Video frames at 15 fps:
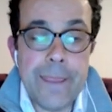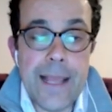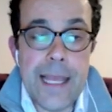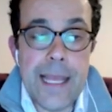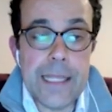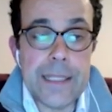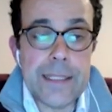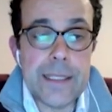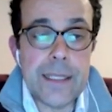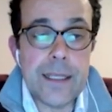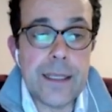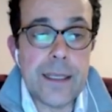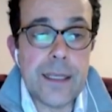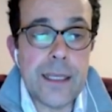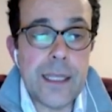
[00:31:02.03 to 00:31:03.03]
and
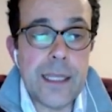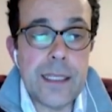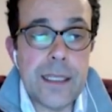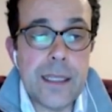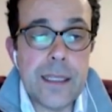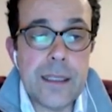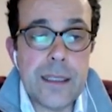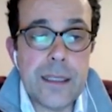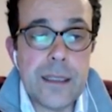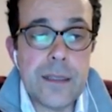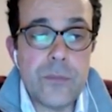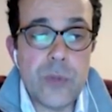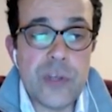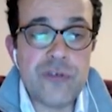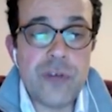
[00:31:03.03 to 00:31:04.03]

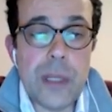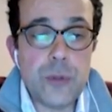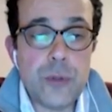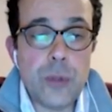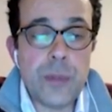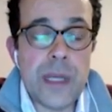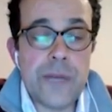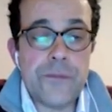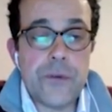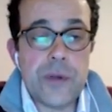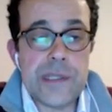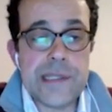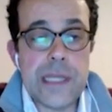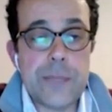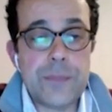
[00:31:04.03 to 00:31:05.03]
in which Abdu'l-Bahá, for
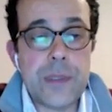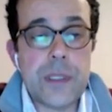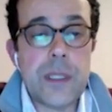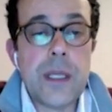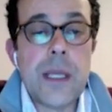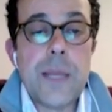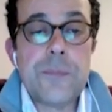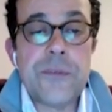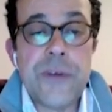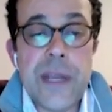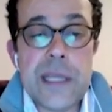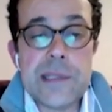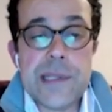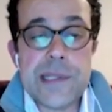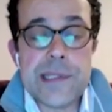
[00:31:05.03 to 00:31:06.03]
example,
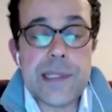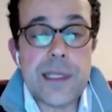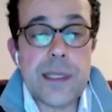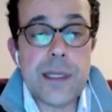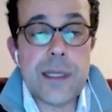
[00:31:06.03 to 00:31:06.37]
praises